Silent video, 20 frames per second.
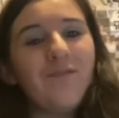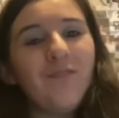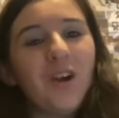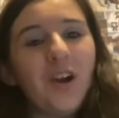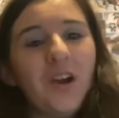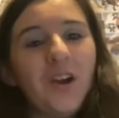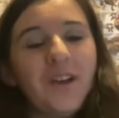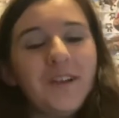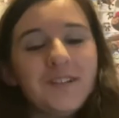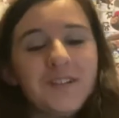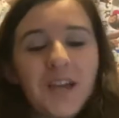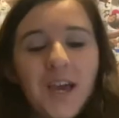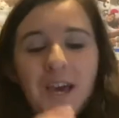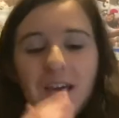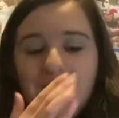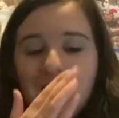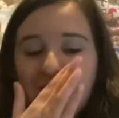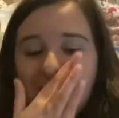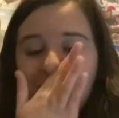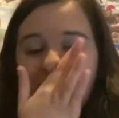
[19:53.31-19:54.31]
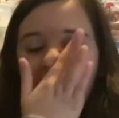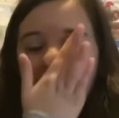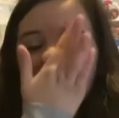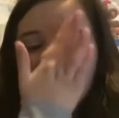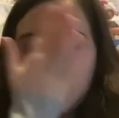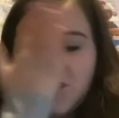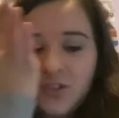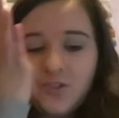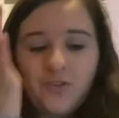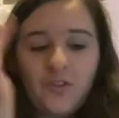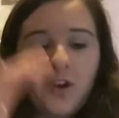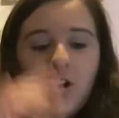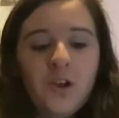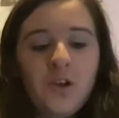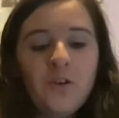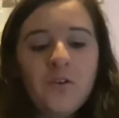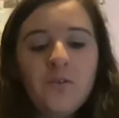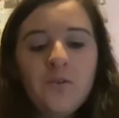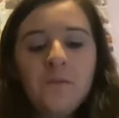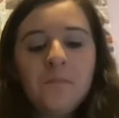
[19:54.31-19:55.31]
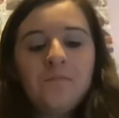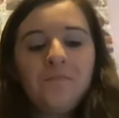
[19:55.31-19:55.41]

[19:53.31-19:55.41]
ride that goes through